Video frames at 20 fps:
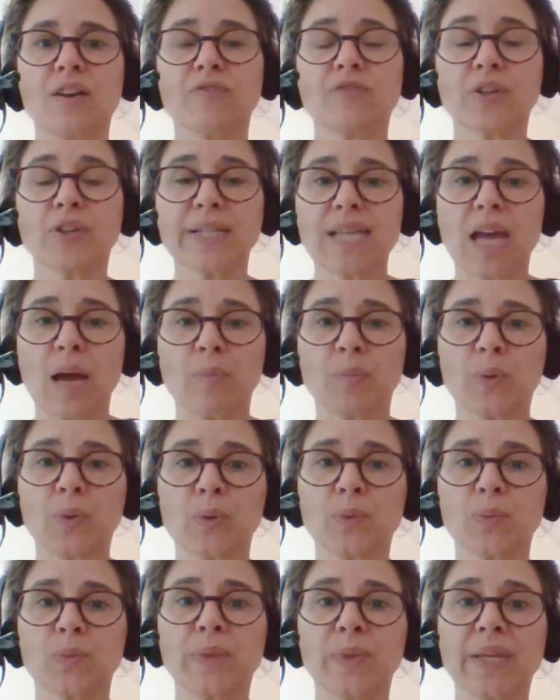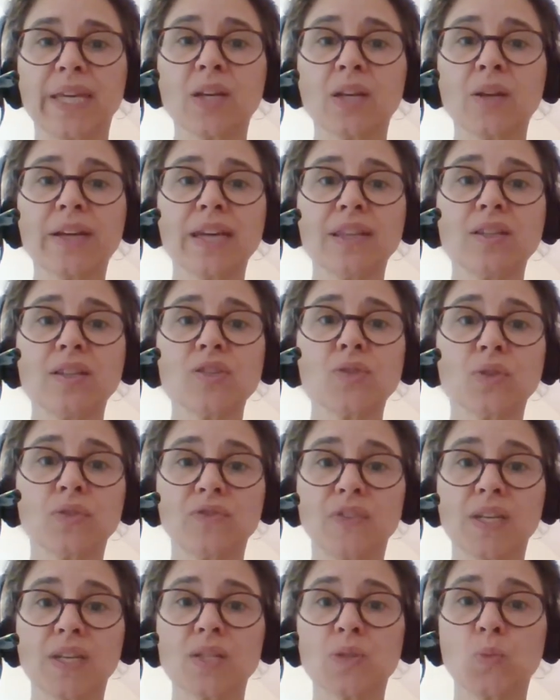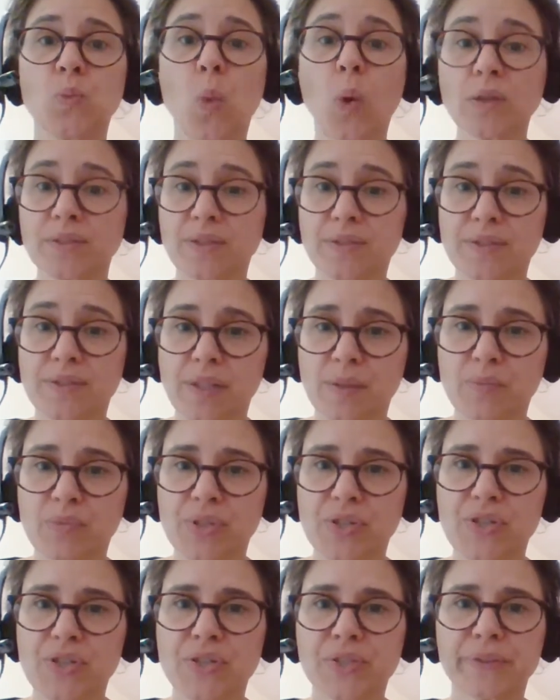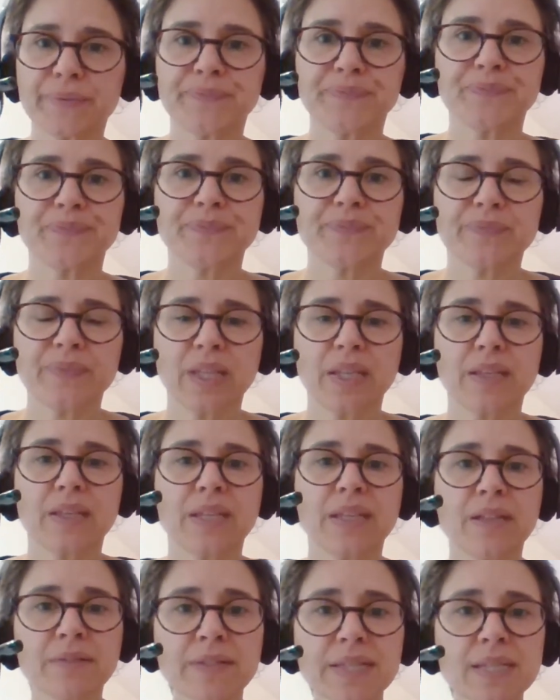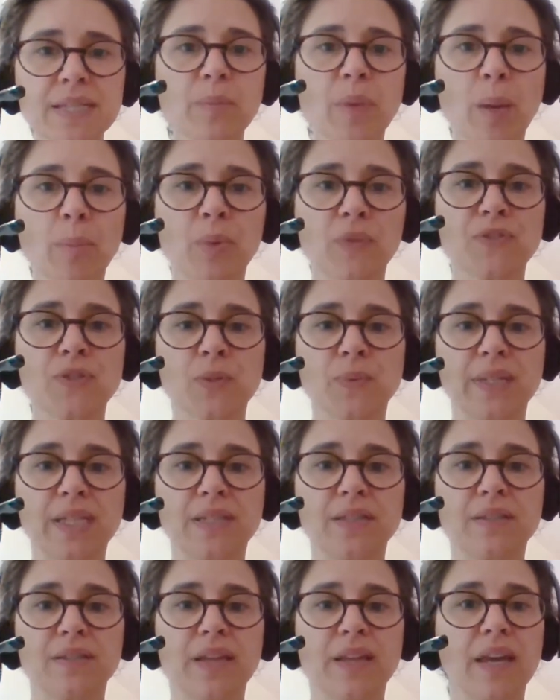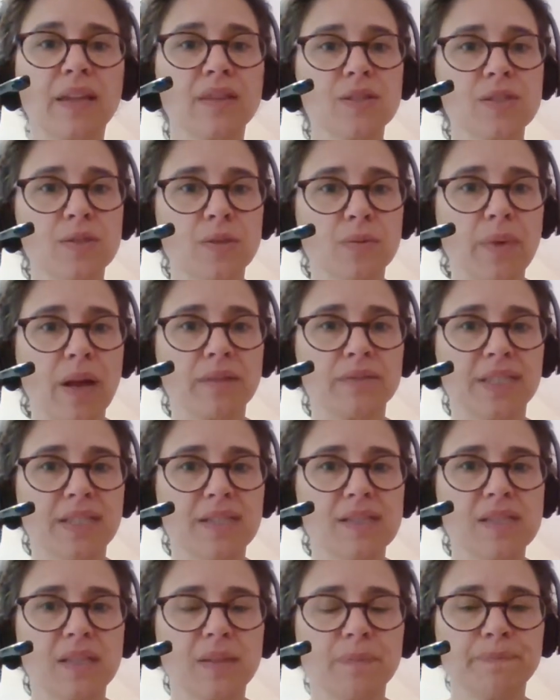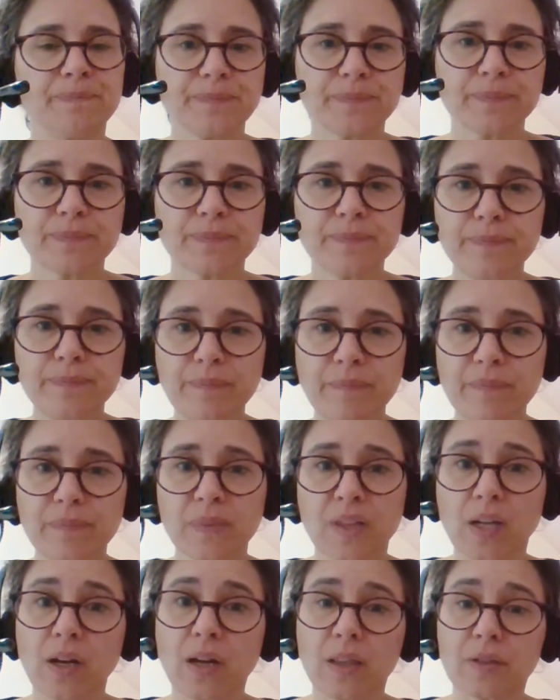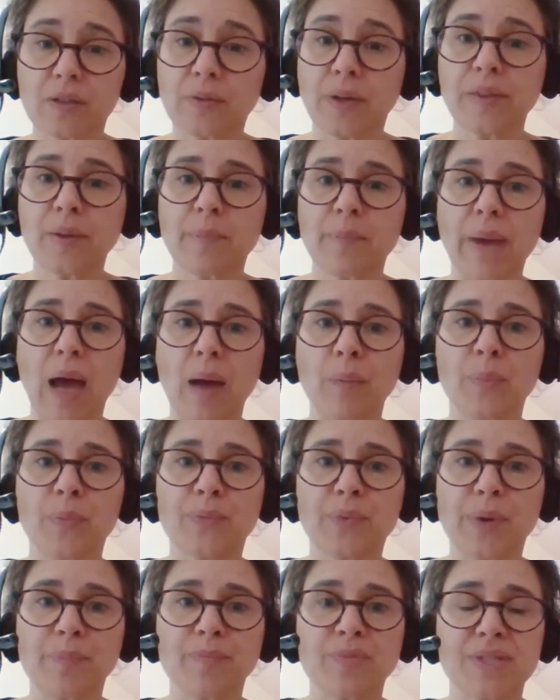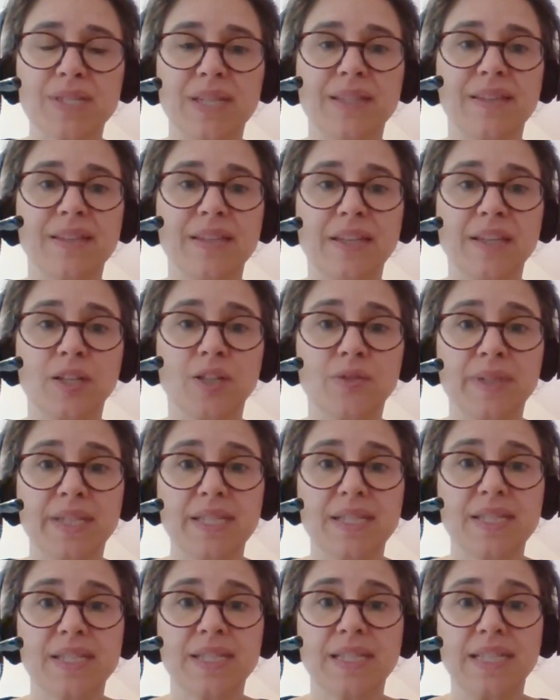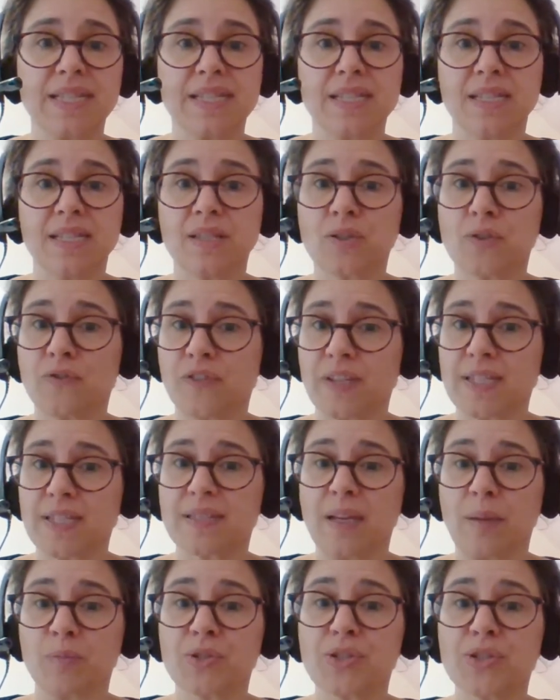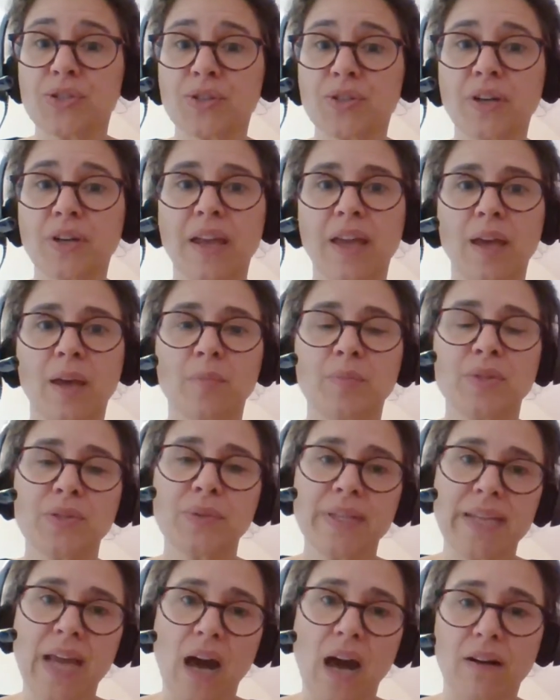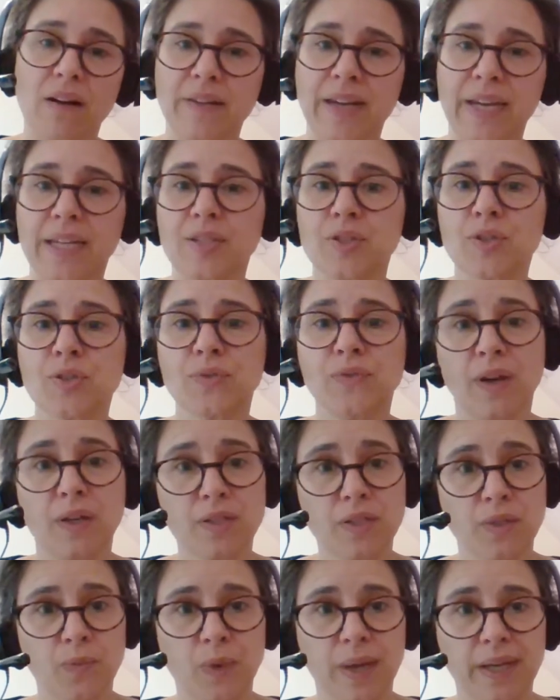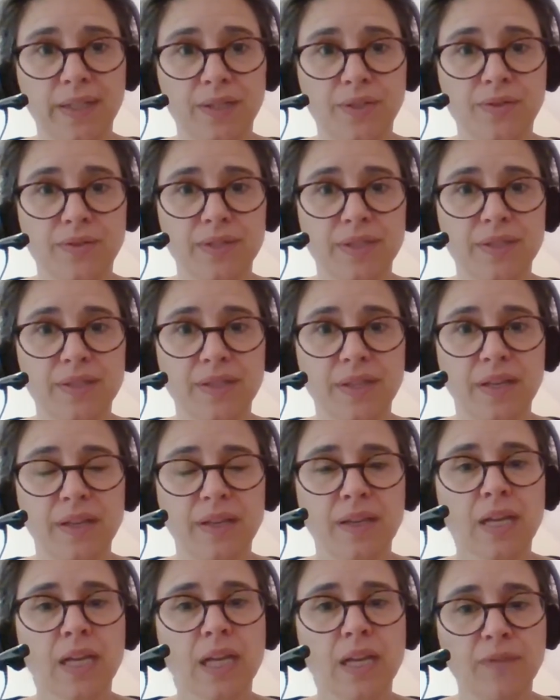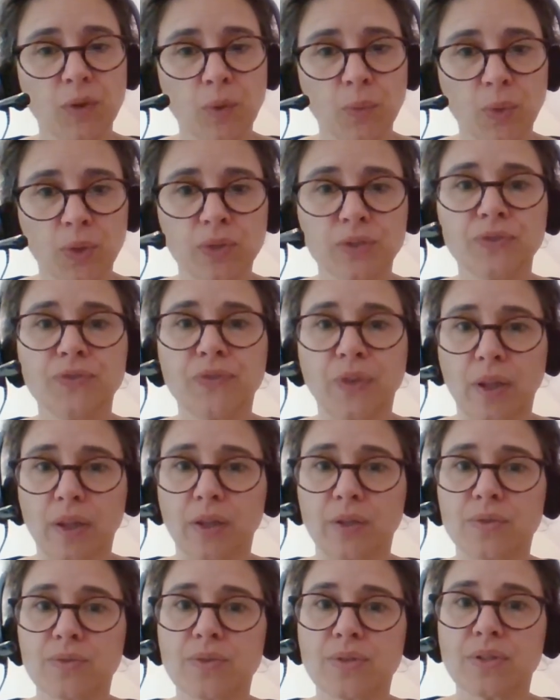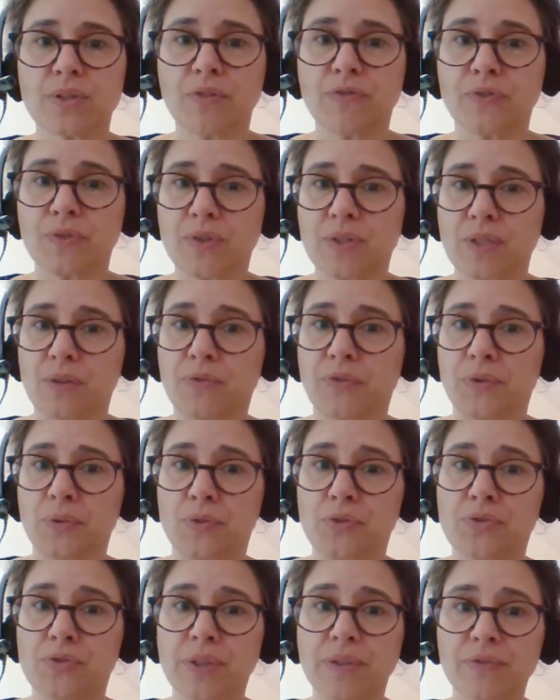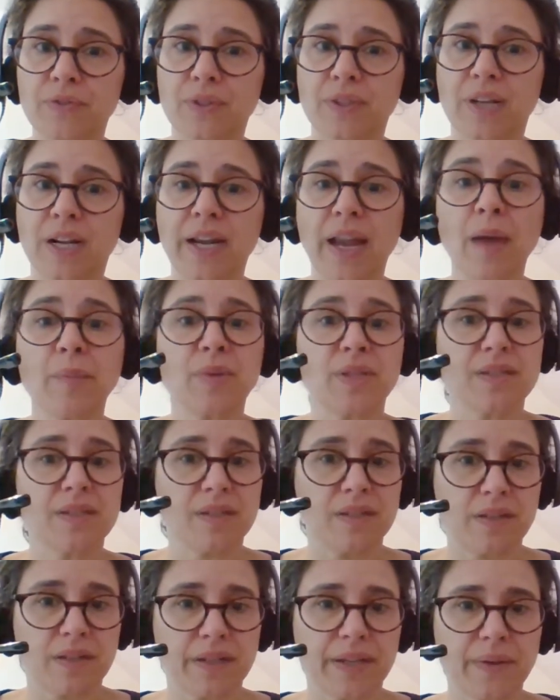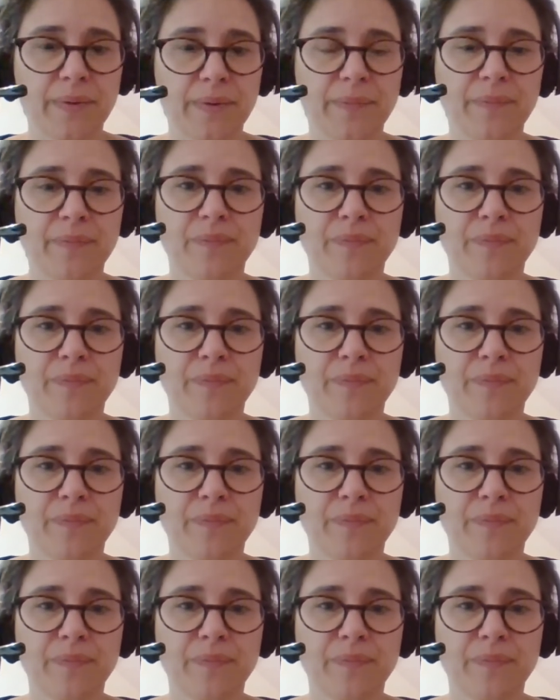For example, we can look at the surface water temperature. Here is a map of Sweden and the surrounding sea. The color on the map represents the increase in sea surface temperature between now and 2100, if the world follows a fossil fuel-driven climate scenario.